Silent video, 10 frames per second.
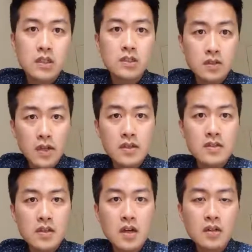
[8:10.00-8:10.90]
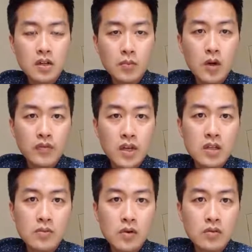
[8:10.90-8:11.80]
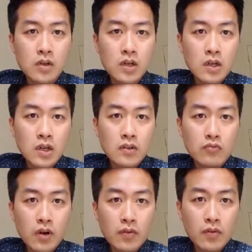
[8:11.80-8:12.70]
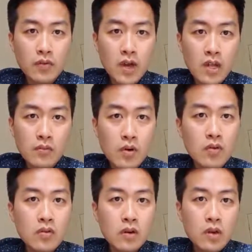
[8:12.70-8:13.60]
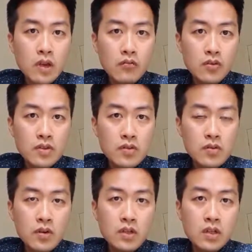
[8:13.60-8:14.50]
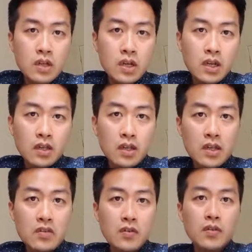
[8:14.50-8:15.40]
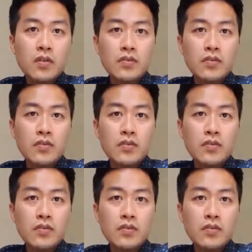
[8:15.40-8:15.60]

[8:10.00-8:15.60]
So they start above the elbow and run through elbow and wrist joint and attach on your